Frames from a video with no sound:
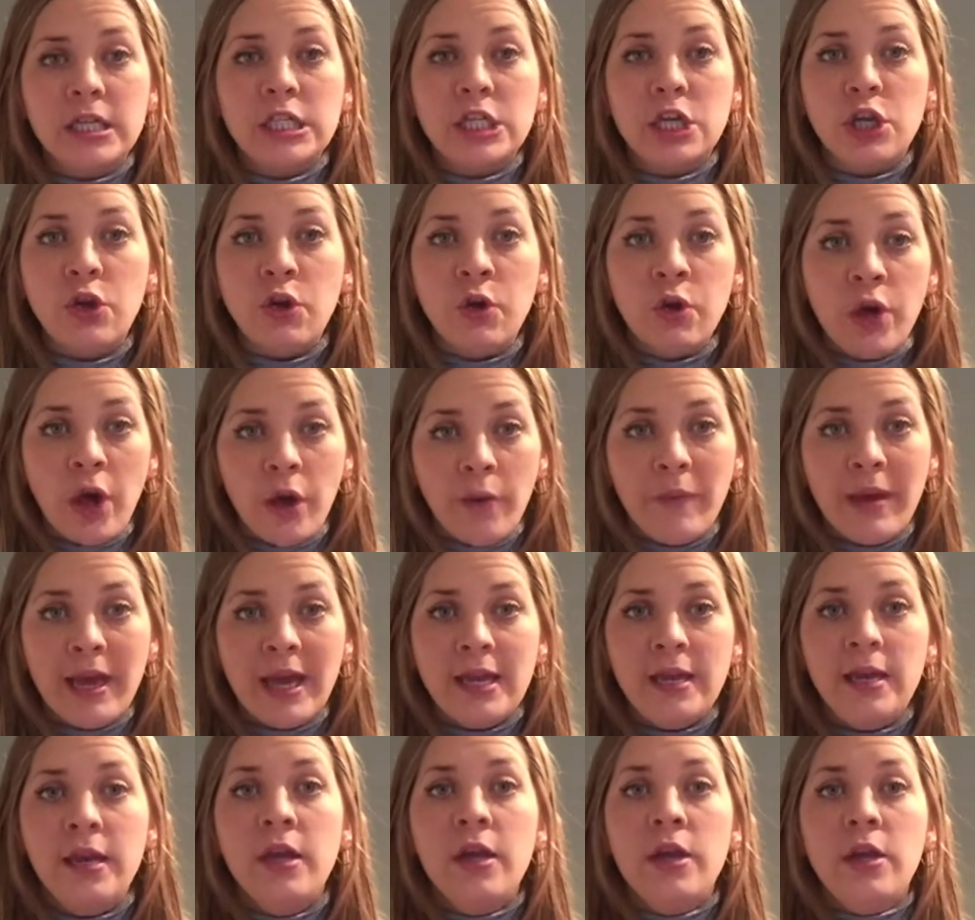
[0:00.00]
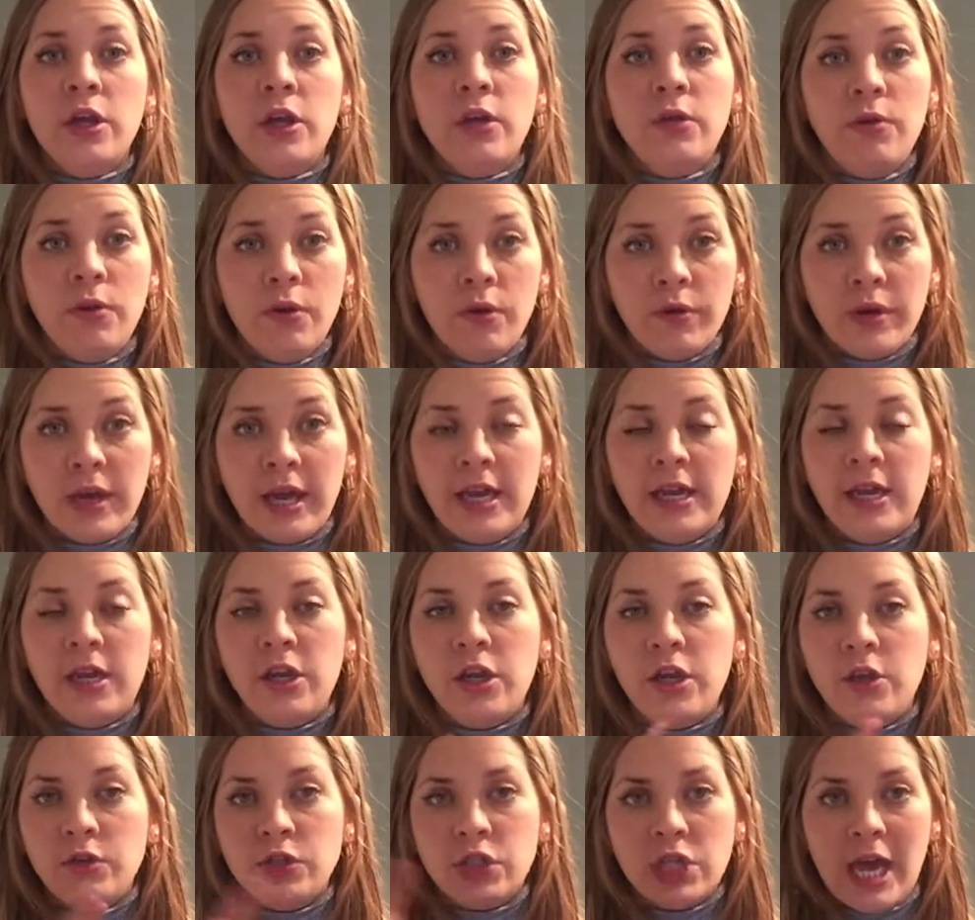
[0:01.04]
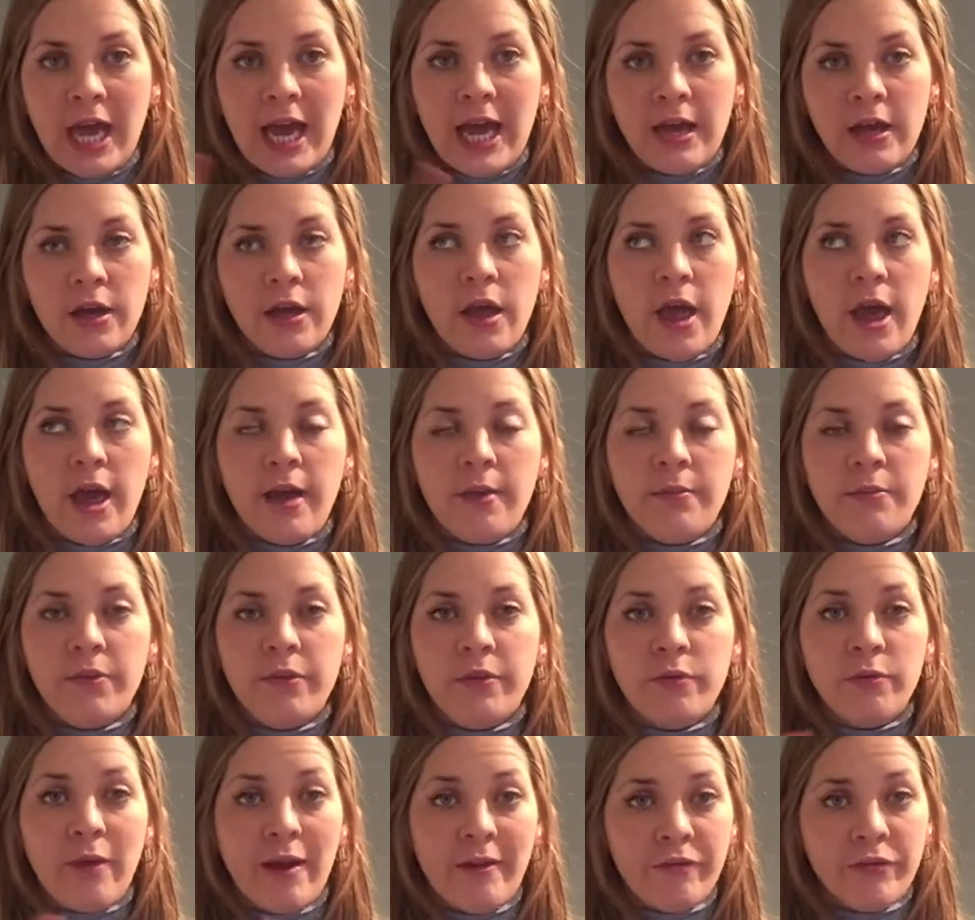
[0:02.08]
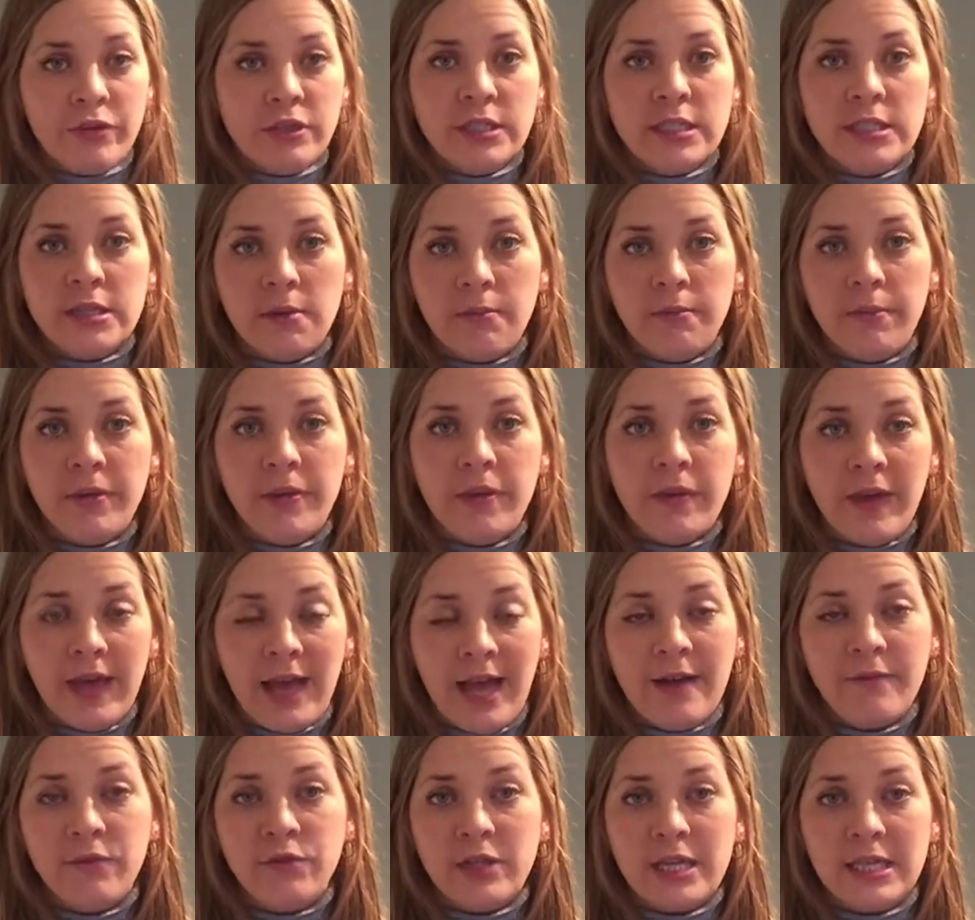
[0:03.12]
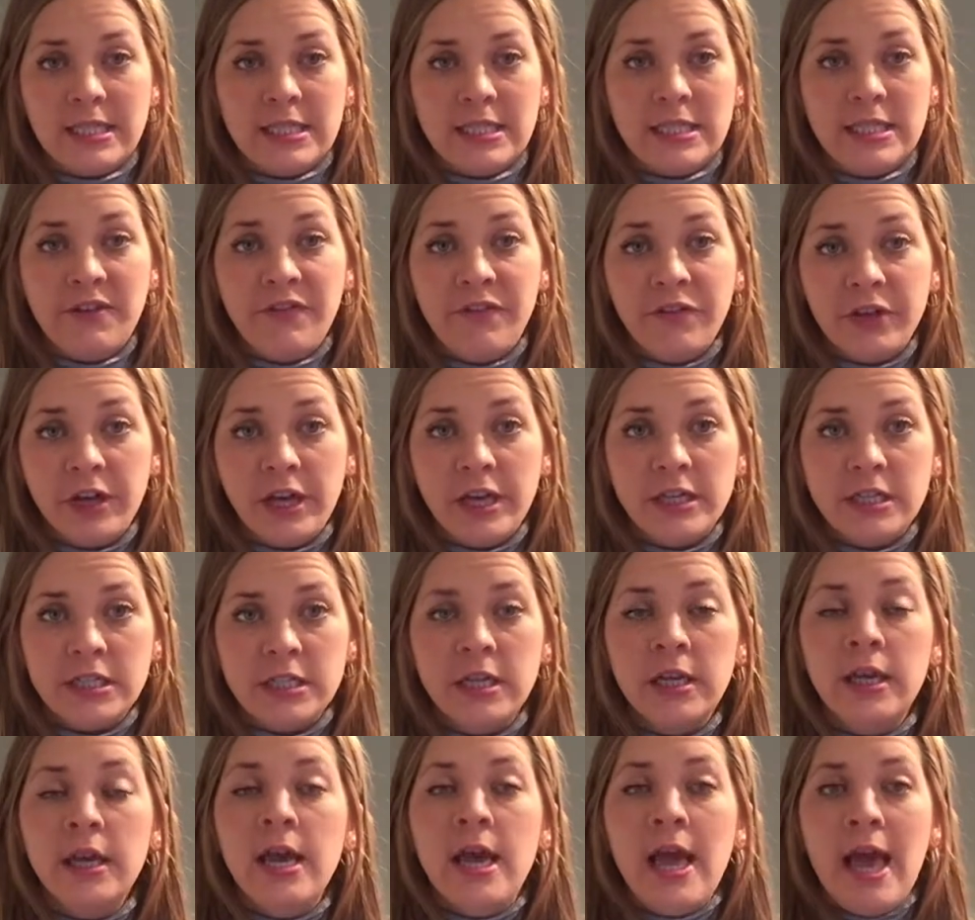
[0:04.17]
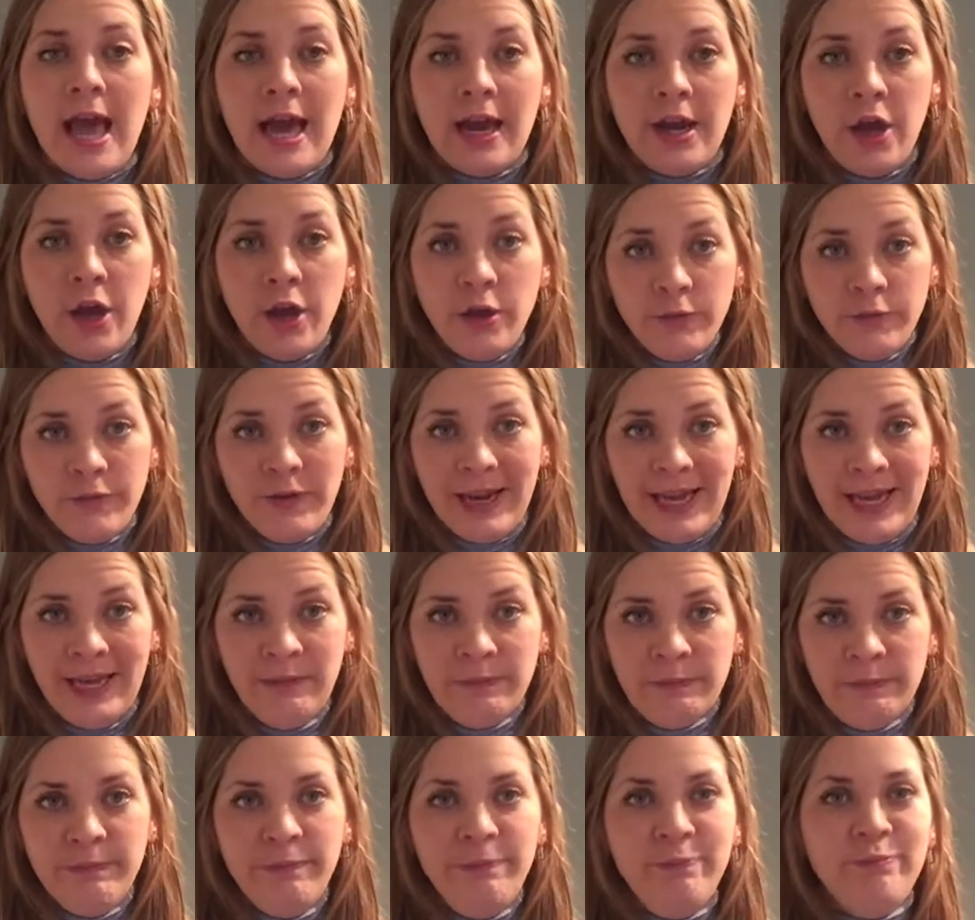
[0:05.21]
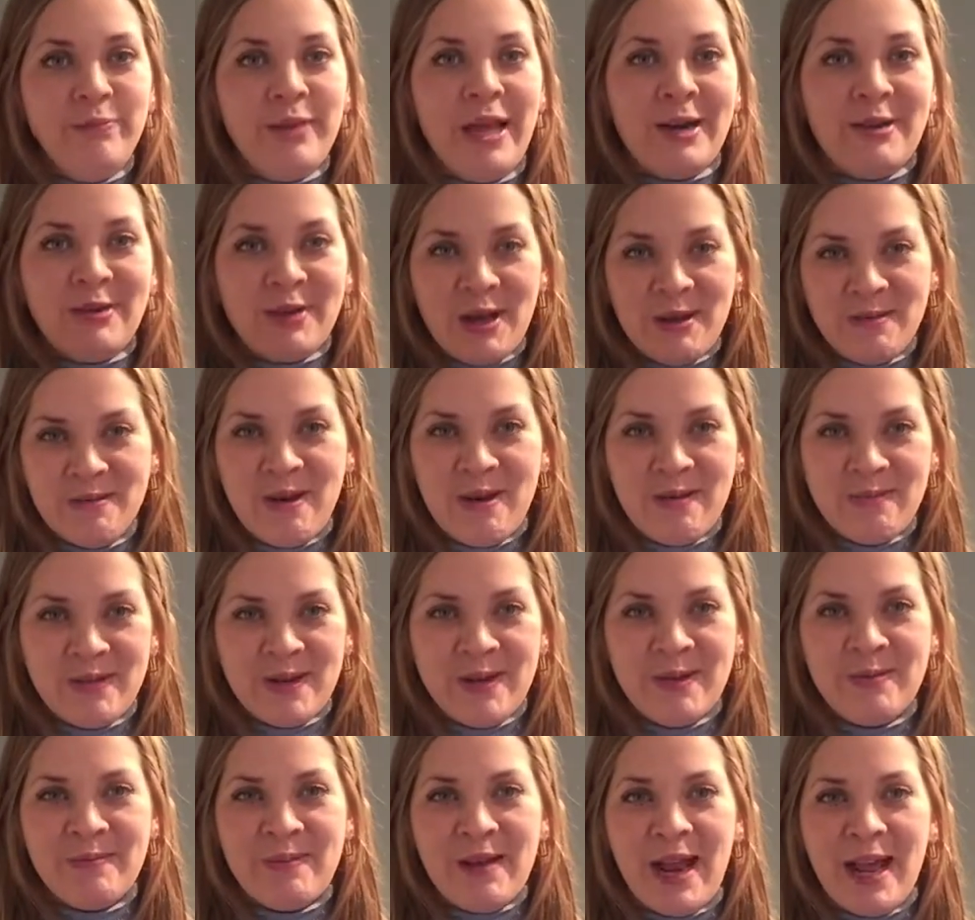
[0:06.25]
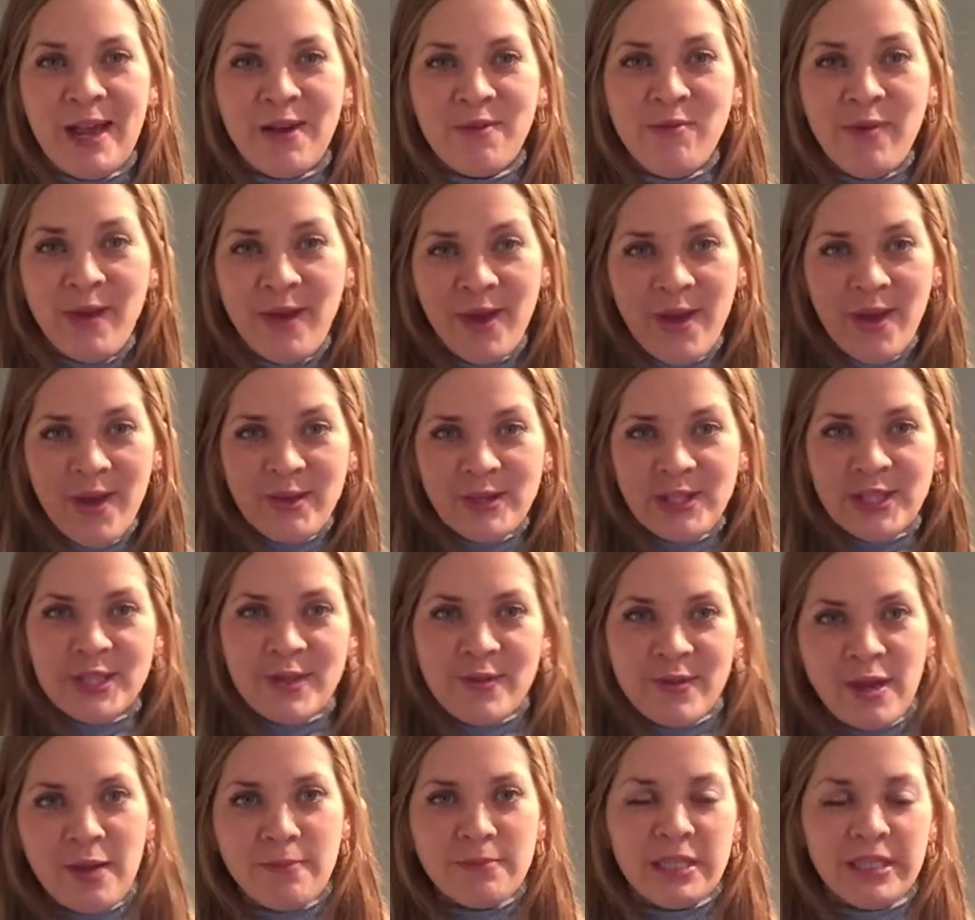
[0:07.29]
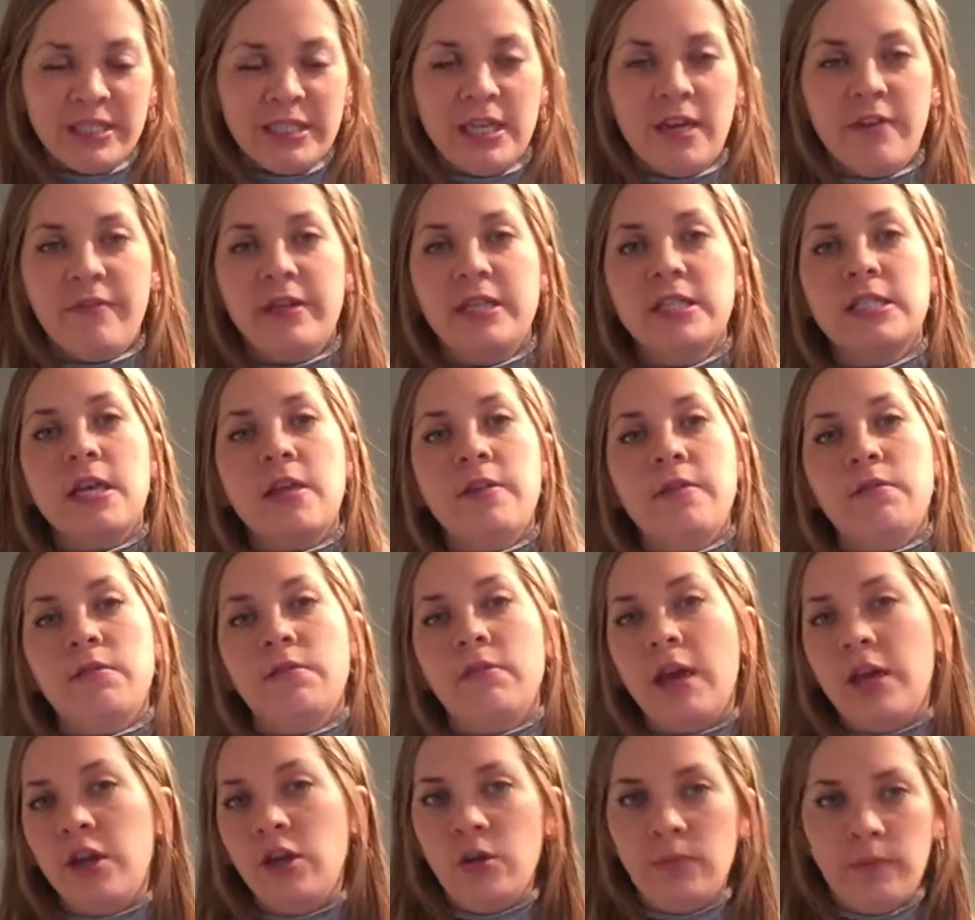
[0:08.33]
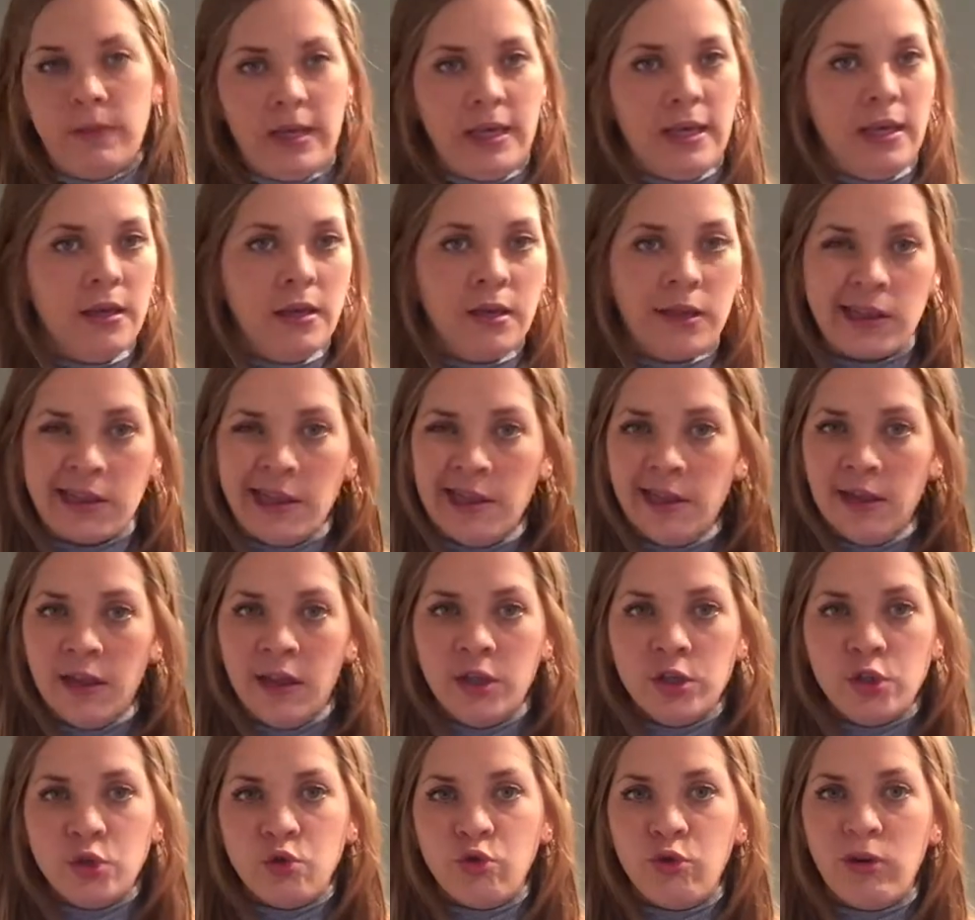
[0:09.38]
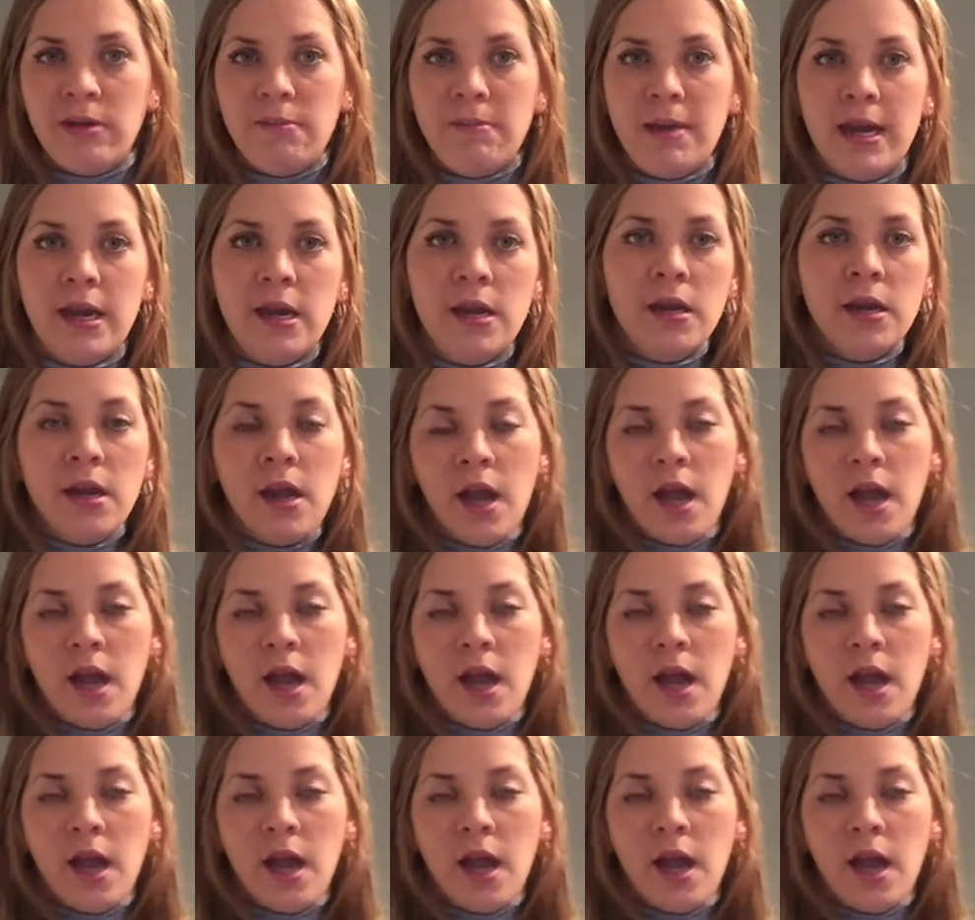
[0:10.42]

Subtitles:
So you go in, you log in, and you check the reference number that they have on their certificate, and hopefully that'll come up and it'll be like, woohoo, she's on the update service, and then you'll be dreaming.